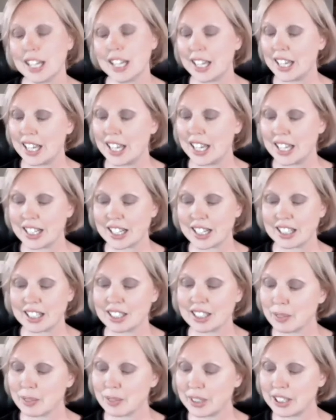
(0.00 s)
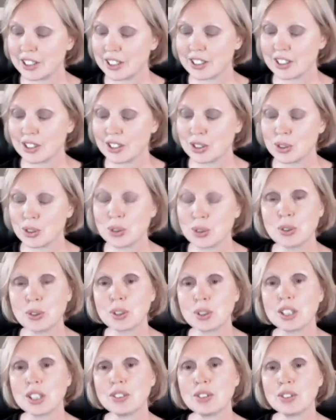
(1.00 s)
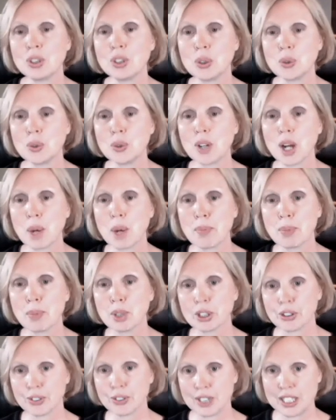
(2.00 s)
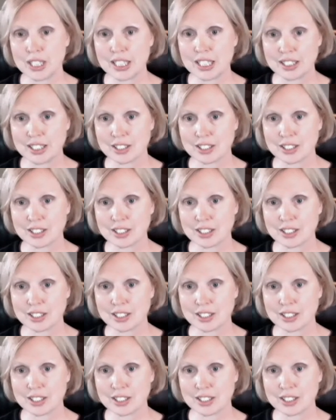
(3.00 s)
and I am here to give you a book reading.